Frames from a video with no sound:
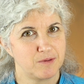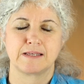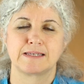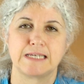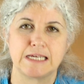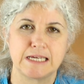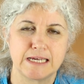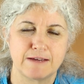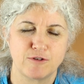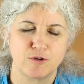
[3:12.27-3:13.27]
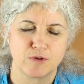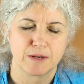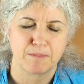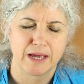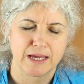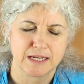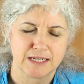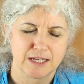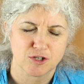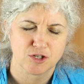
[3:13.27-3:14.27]
See if you can pay
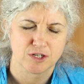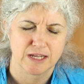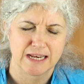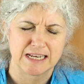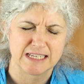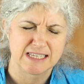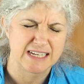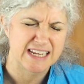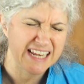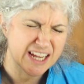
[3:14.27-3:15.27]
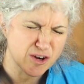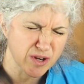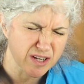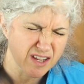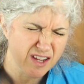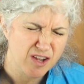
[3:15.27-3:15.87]
attention and listen and hear it